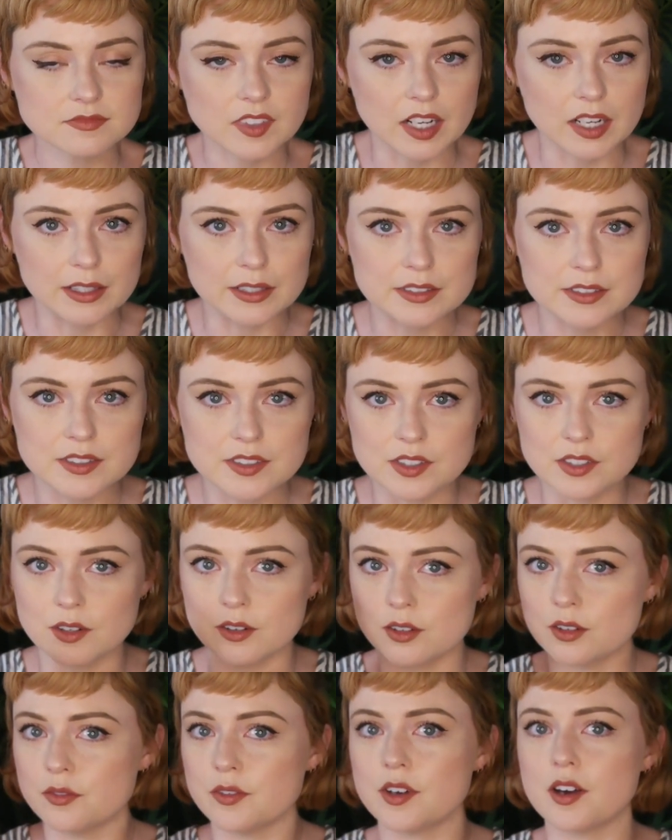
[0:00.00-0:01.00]
I like to see
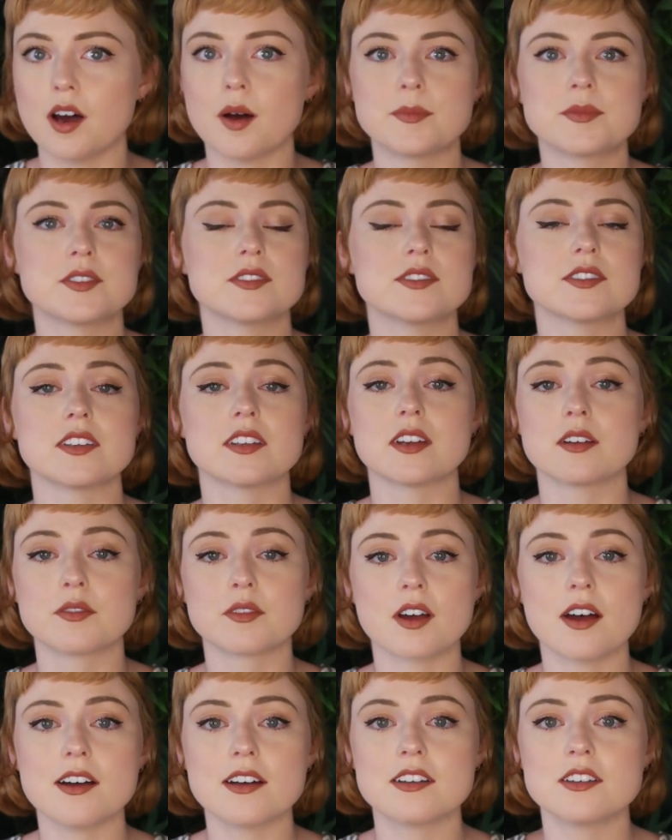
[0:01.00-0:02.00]
all of the options that I've
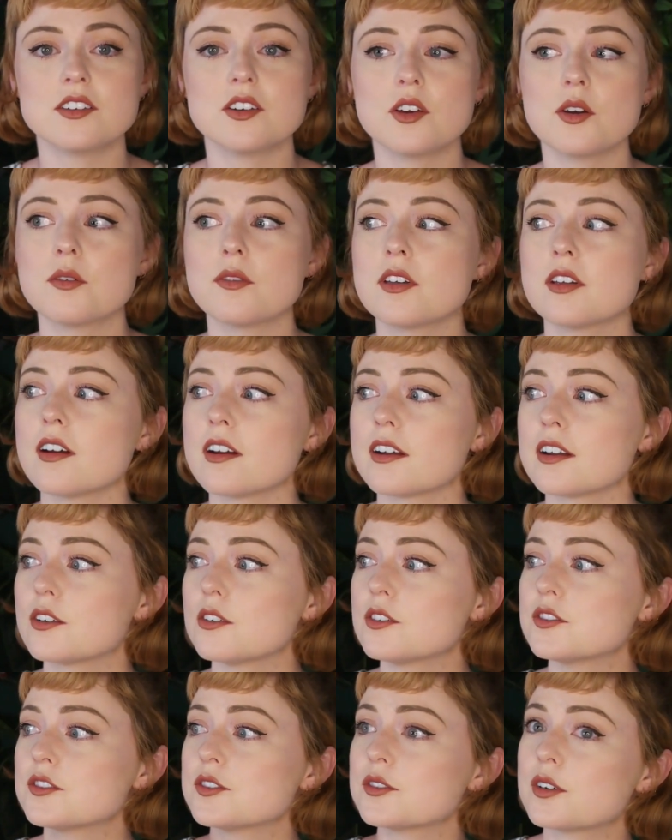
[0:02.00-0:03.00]
got and know that I can
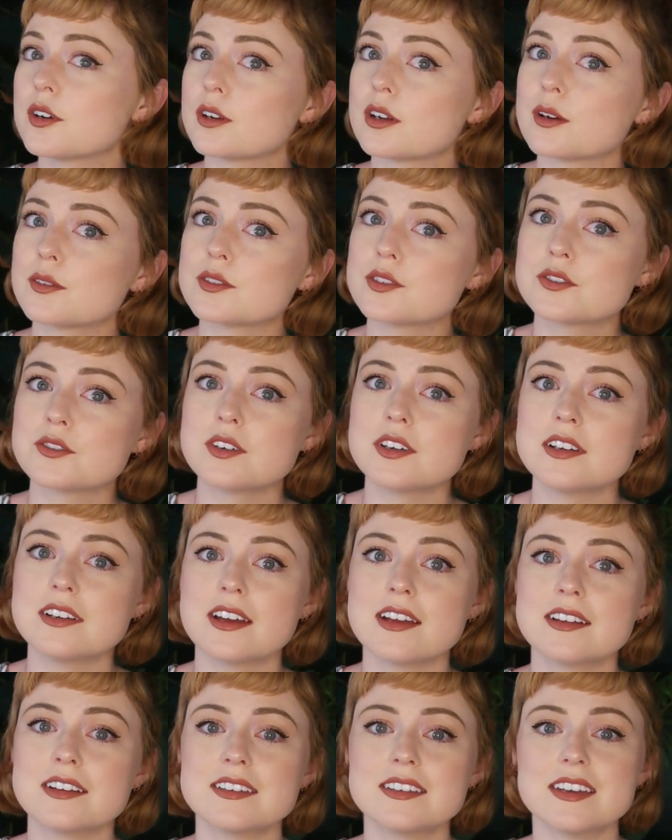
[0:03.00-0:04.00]
also go down the street
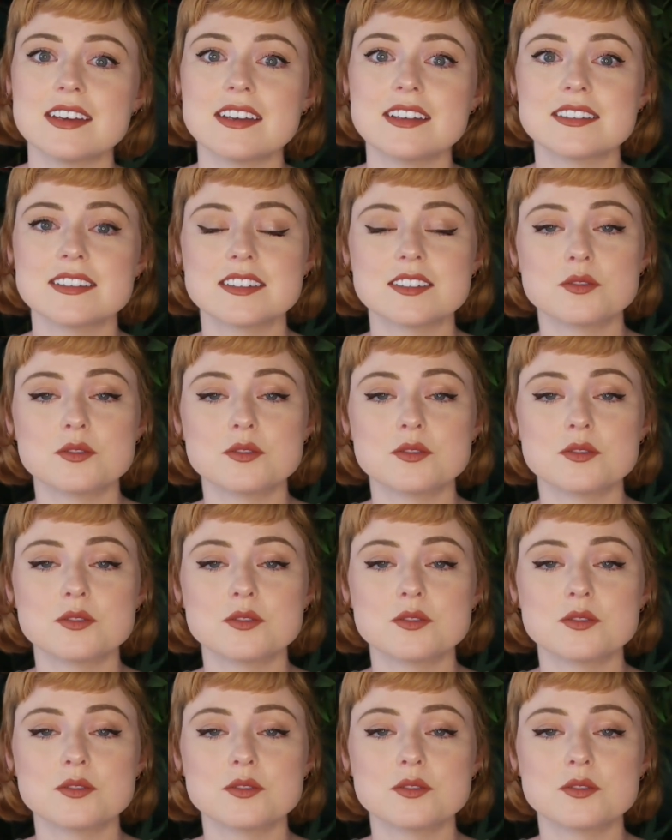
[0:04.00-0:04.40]
and get